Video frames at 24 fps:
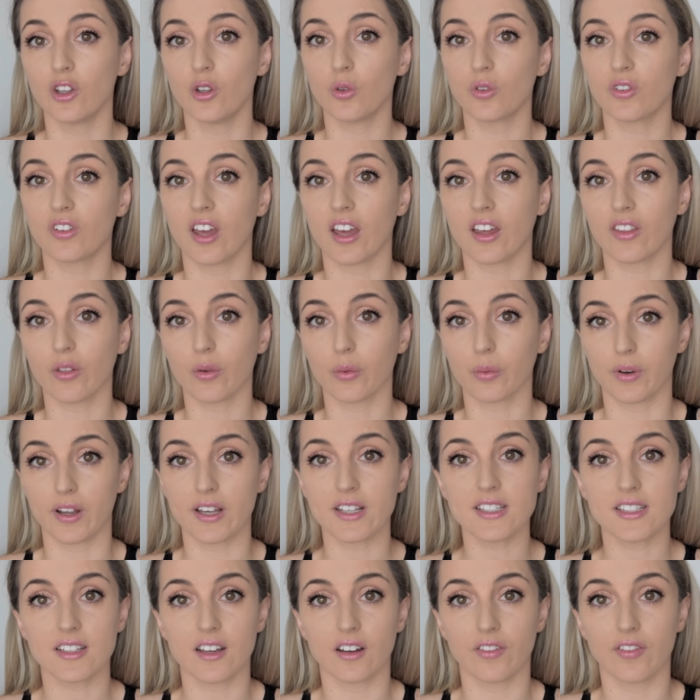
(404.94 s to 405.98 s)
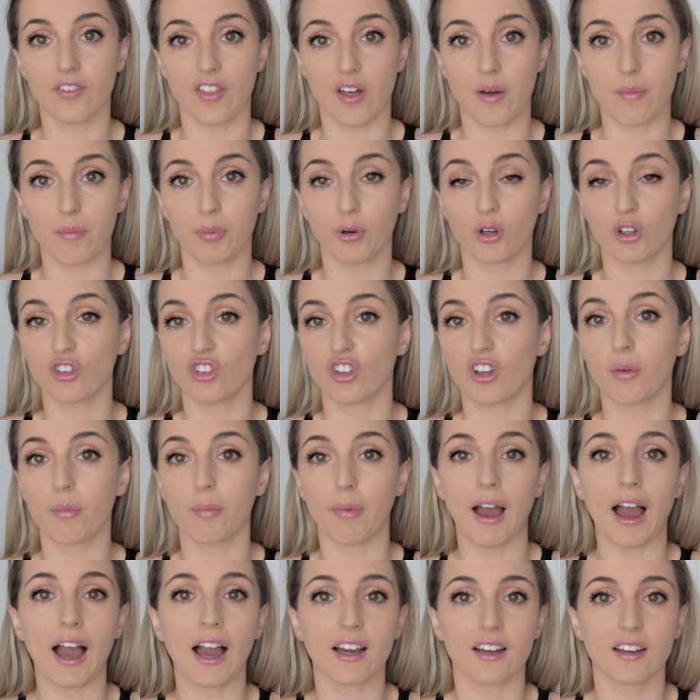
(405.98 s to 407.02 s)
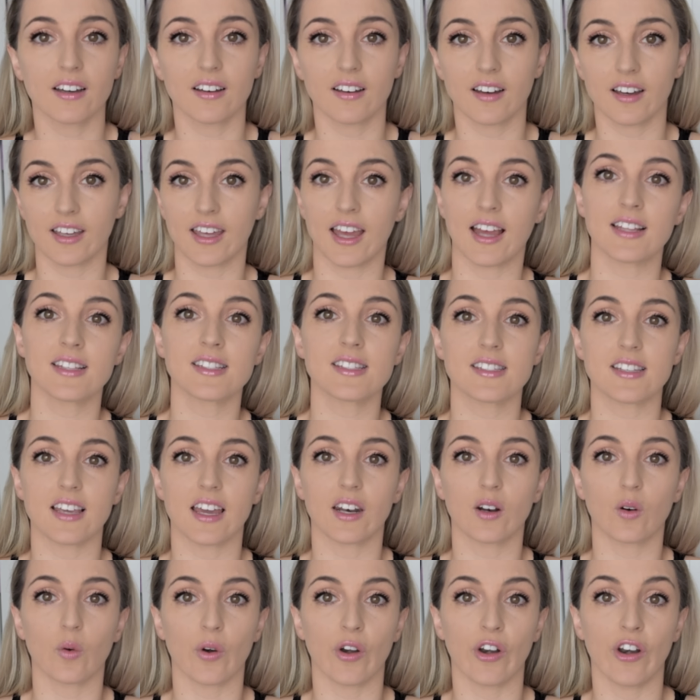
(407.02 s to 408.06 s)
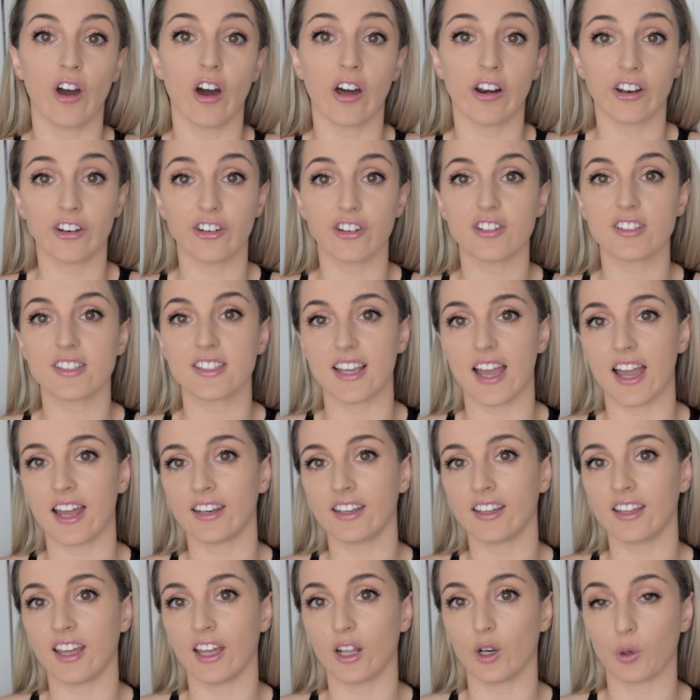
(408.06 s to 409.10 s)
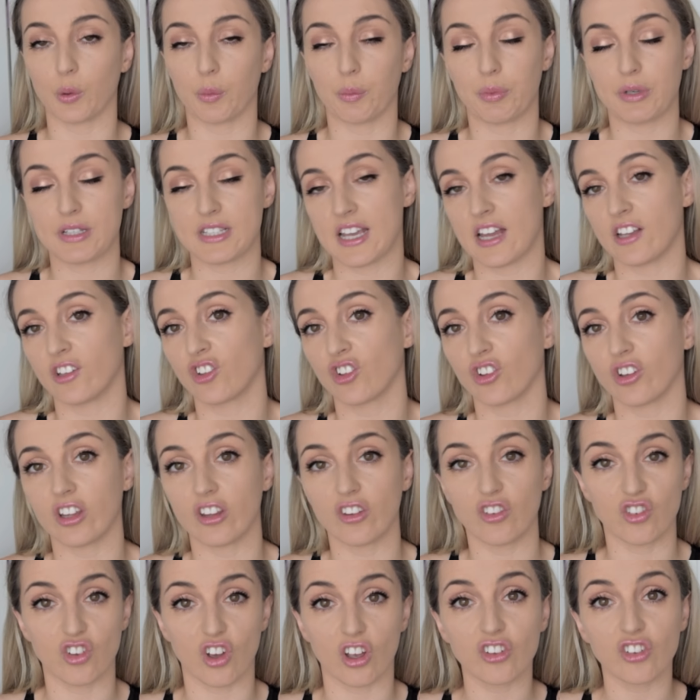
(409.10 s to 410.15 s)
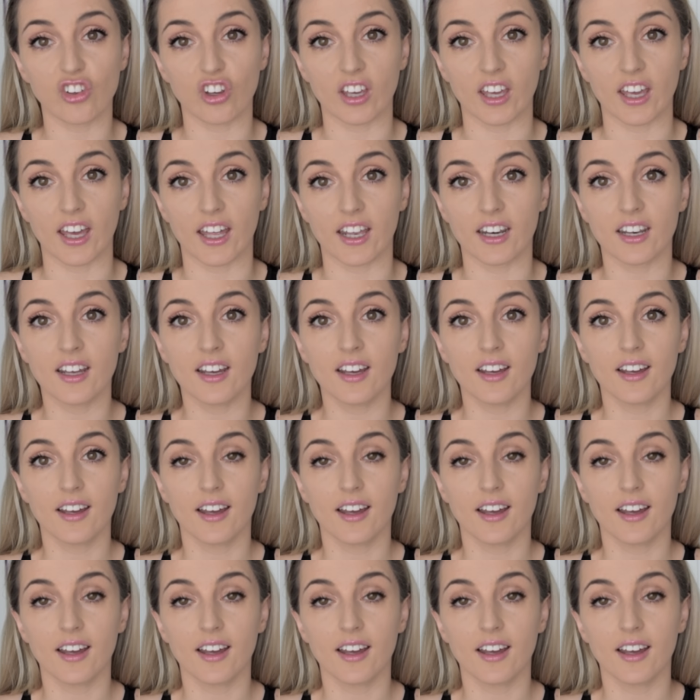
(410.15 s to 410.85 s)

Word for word: you take the risk of them pushing back against it, or not understanding it, or potentially judging it.